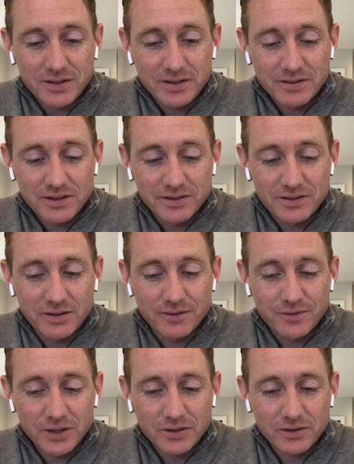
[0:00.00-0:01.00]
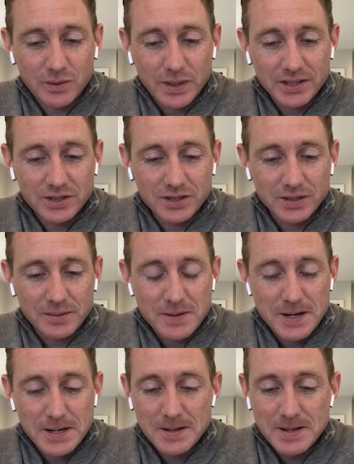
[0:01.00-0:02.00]
to the first question, I
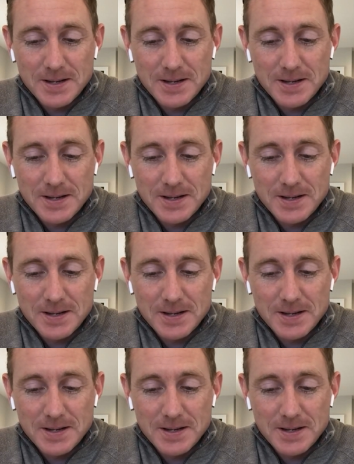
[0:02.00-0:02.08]
mean,